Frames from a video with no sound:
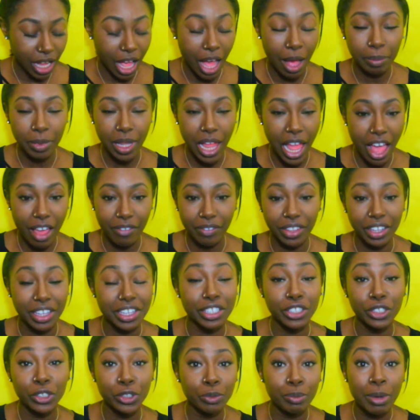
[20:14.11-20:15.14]
I'm laughing
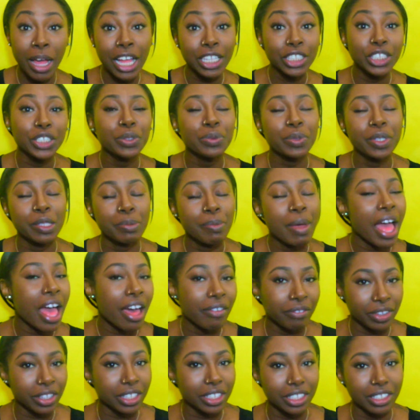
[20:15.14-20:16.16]
because Jumanji was
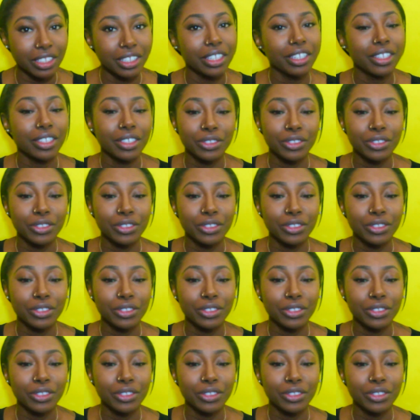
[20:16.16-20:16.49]
mad funny.